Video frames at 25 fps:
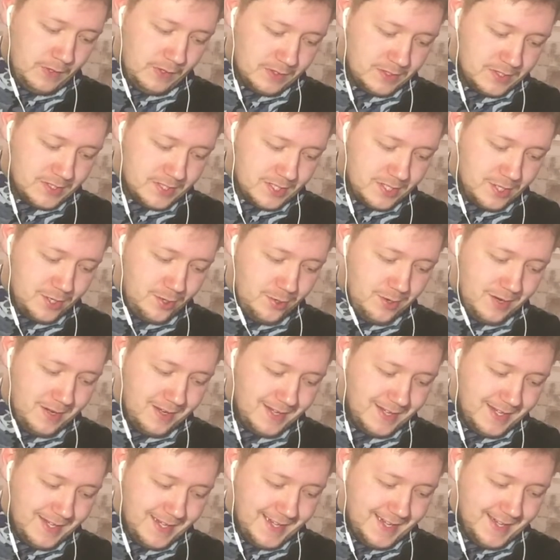on to
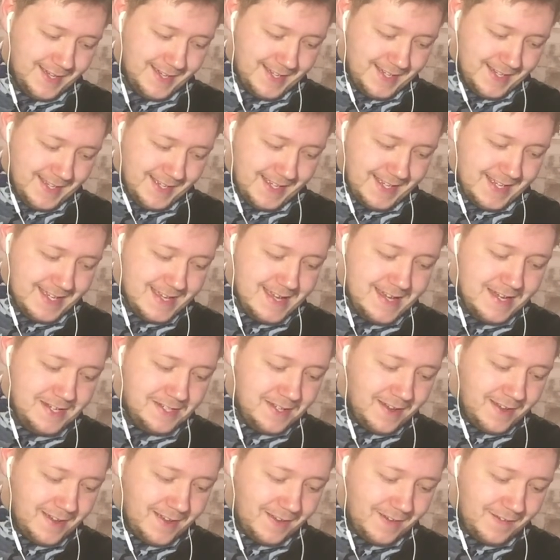
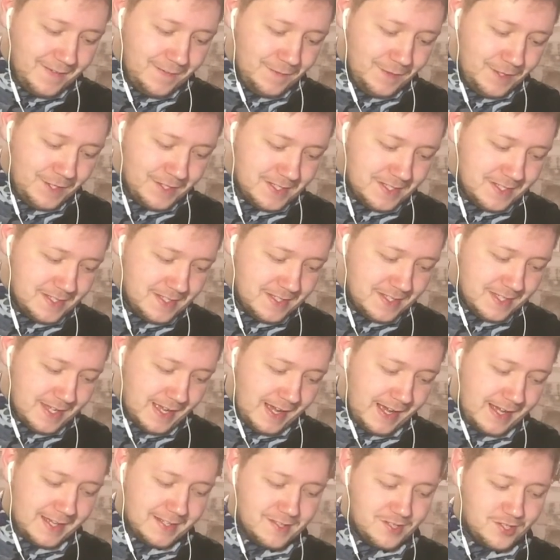Iida versus
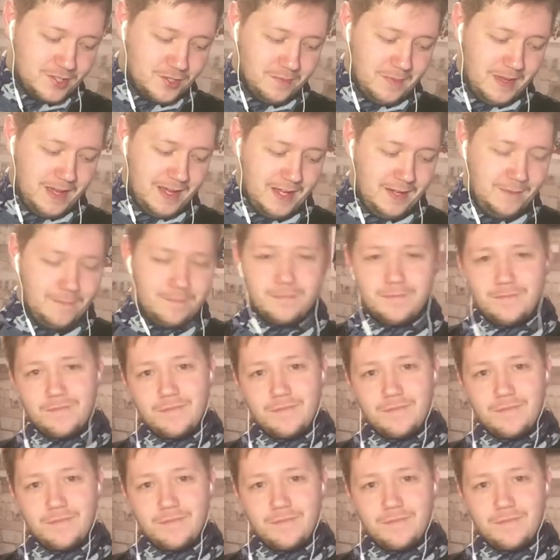Hatsume,